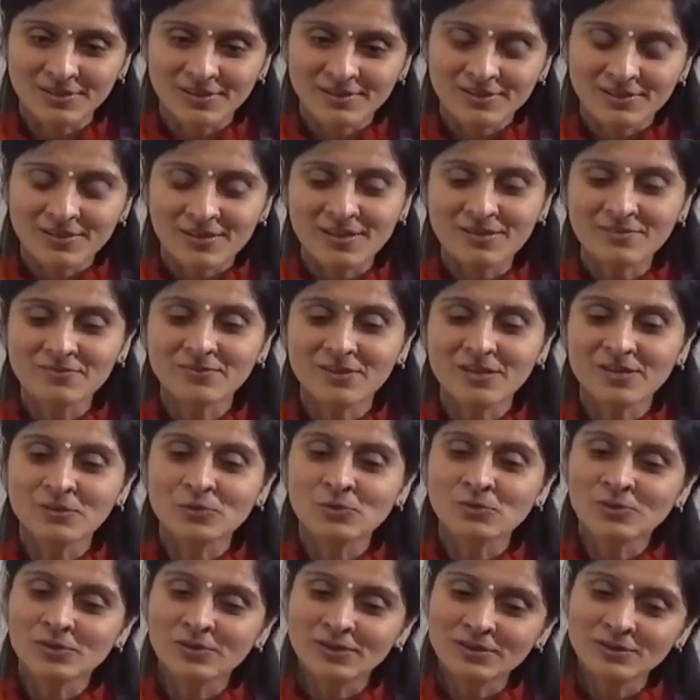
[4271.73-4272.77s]
Yeah? When you
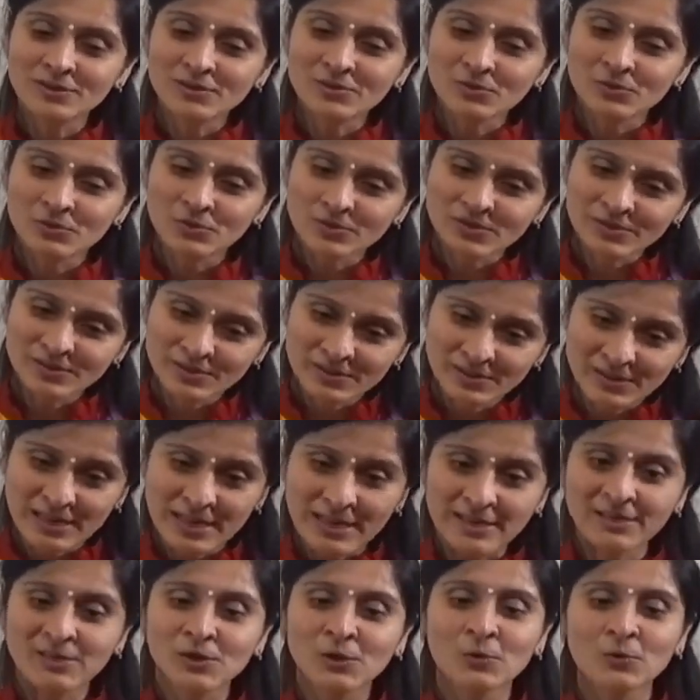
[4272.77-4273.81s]
learn to
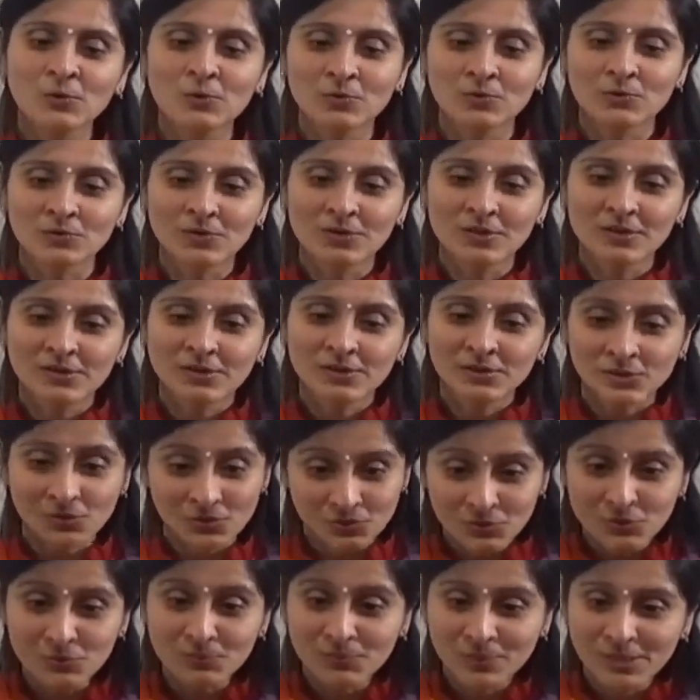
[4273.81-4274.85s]
let go, you have
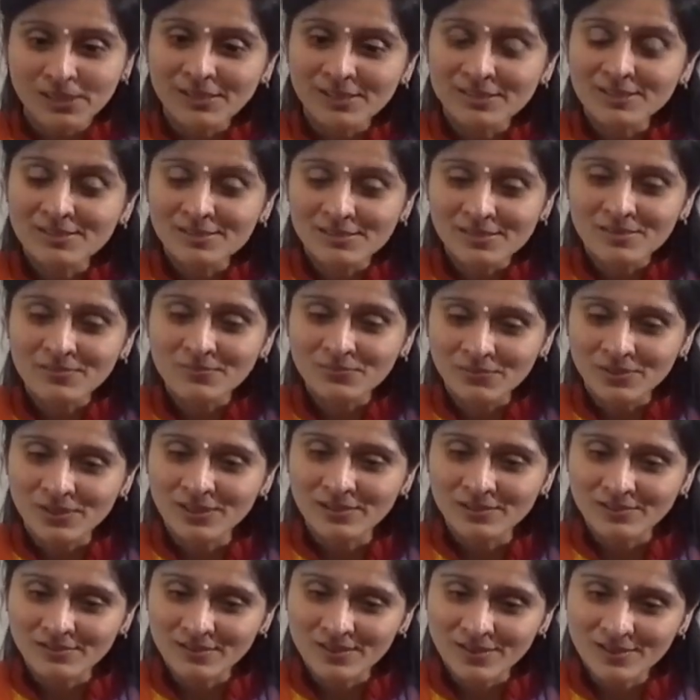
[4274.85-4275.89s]
to begin somewhere.
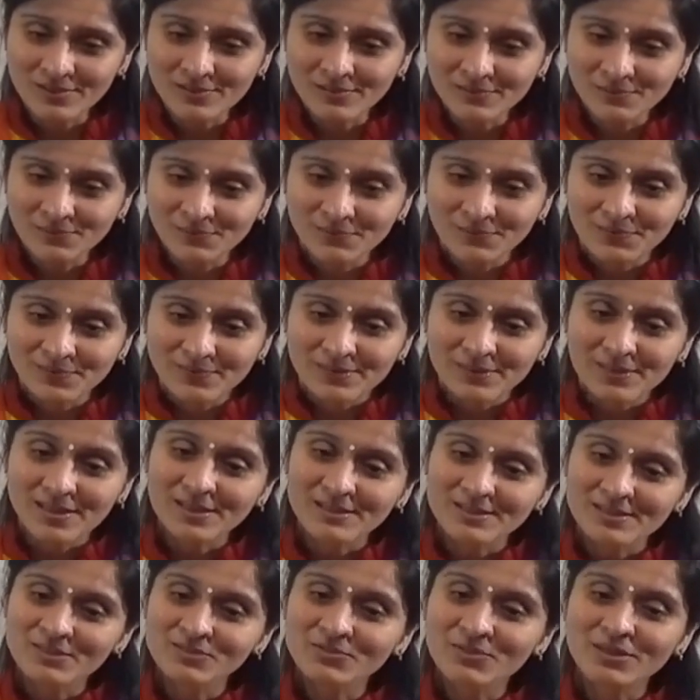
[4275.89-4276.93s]
Na? That
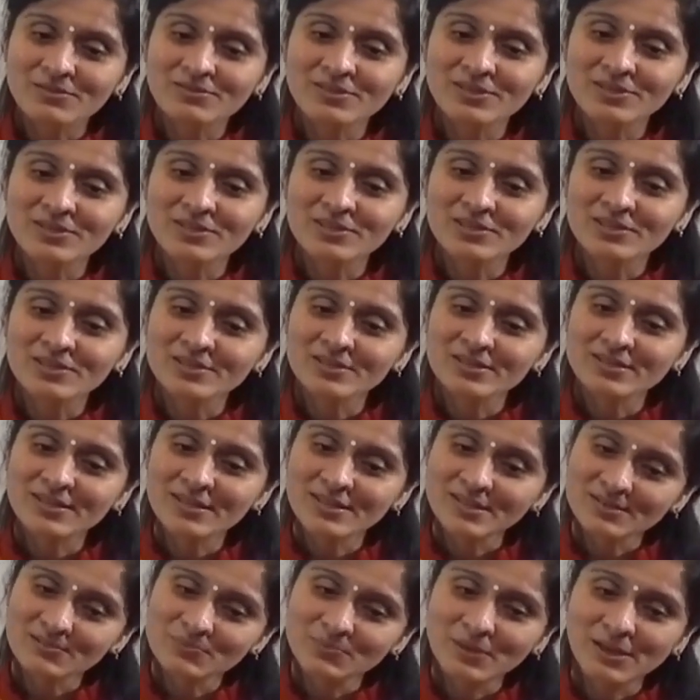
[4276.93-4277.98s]
is why Vasistha says,
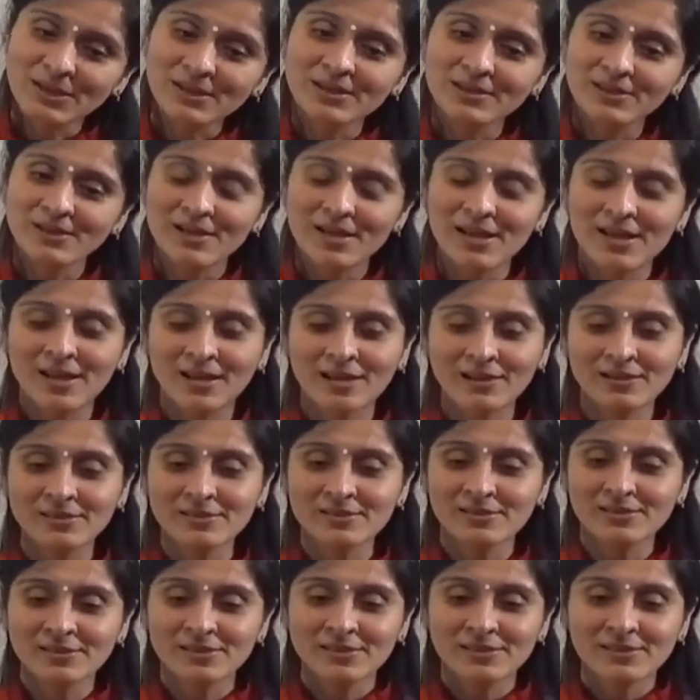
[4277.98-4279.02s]
begin at
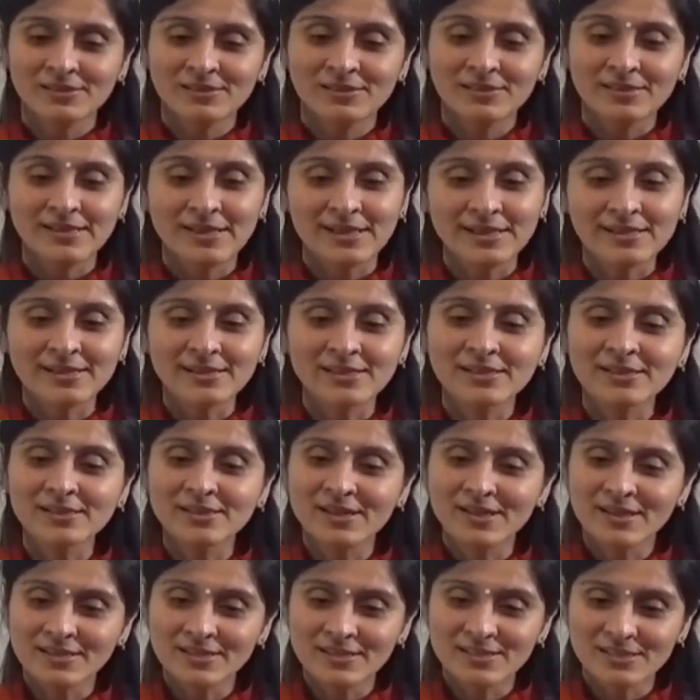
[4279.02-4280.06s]

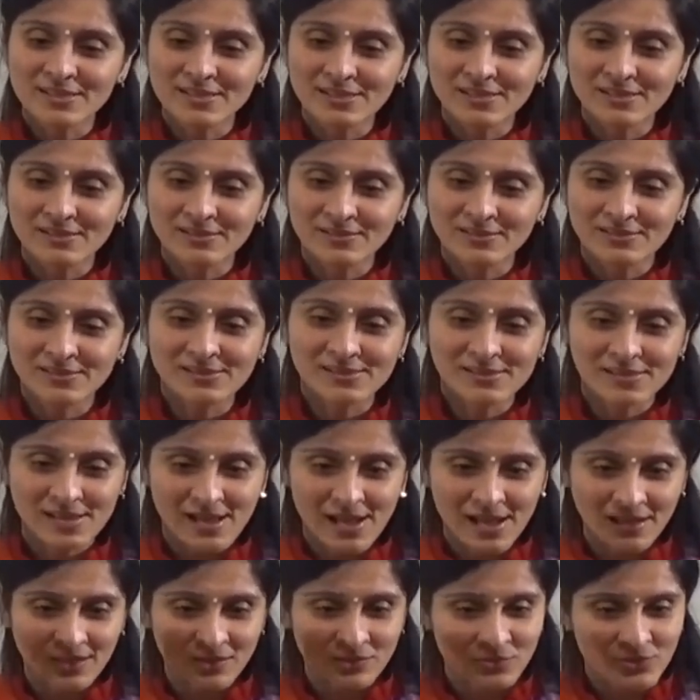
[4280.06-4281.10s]
recognizing this
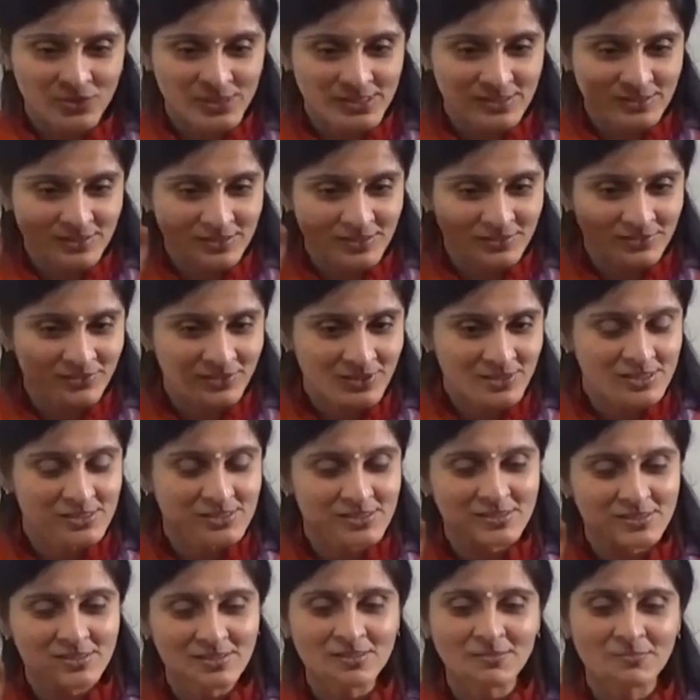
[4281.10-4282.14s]
acquisitiveness
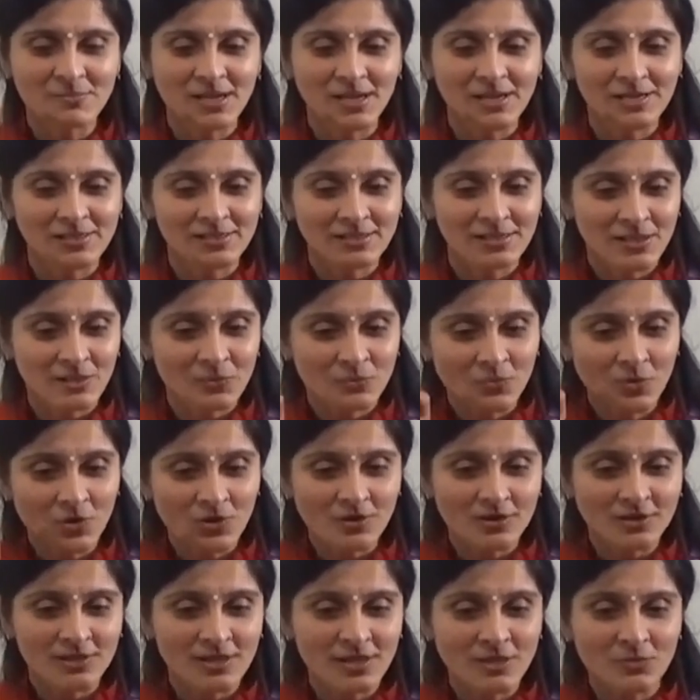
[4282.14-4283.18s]
in the mind. I want,
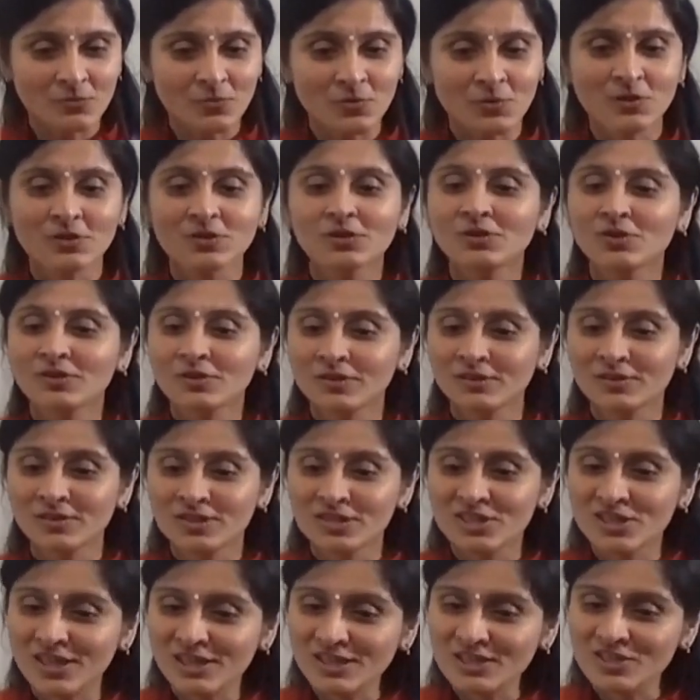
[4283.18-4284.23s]
or
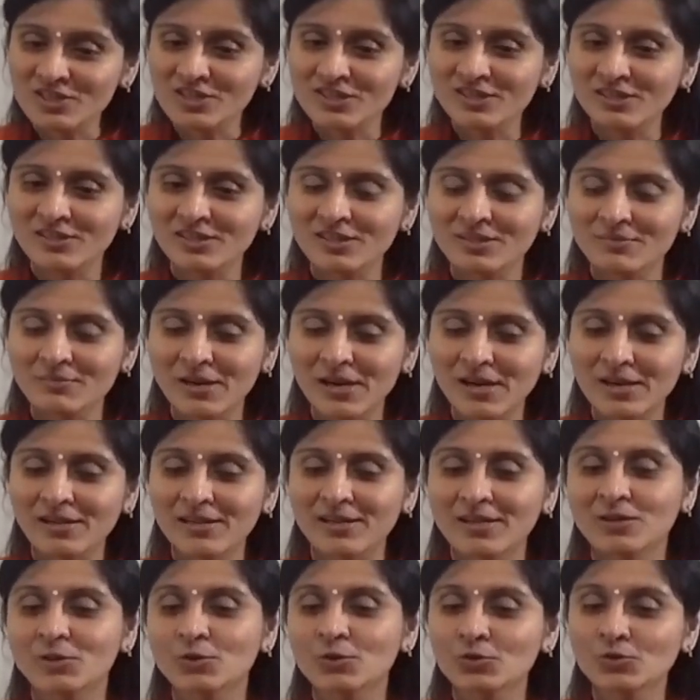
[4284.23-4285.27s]
rejection in the mind.
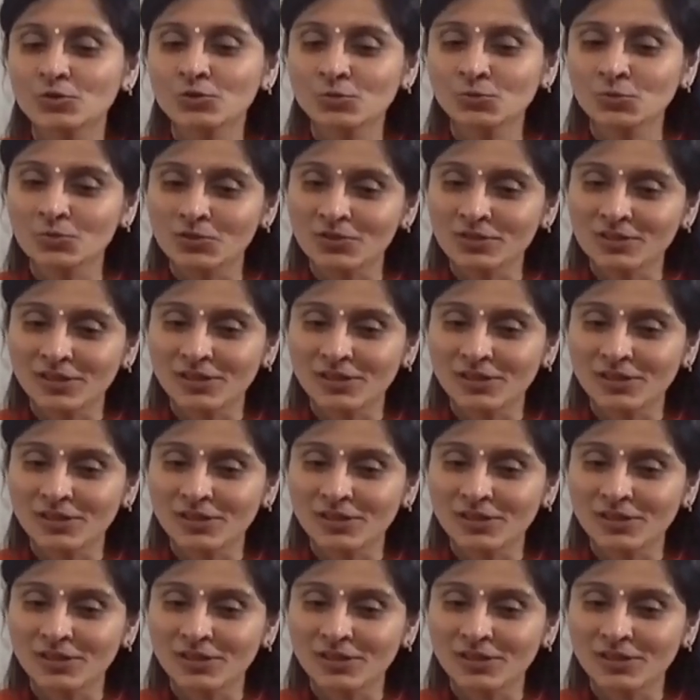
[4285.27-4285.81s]
I don't want.